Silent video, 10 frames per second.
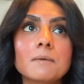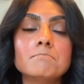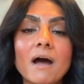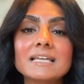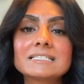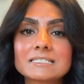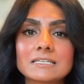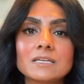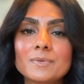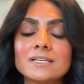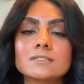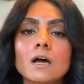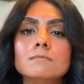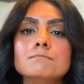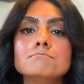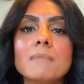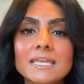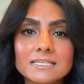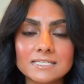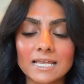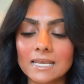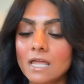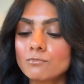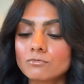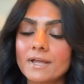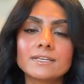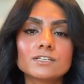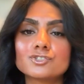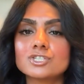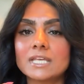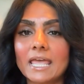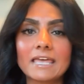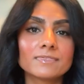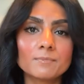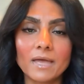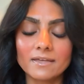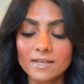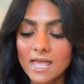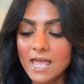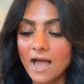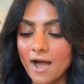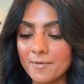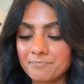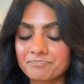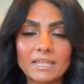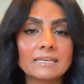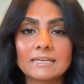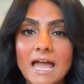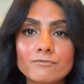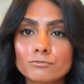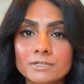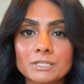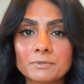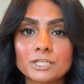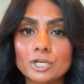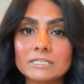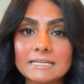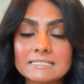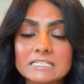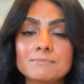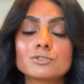my sleep is amazing, and I'm ready to just hit the bed and have a really, really good night's sleep.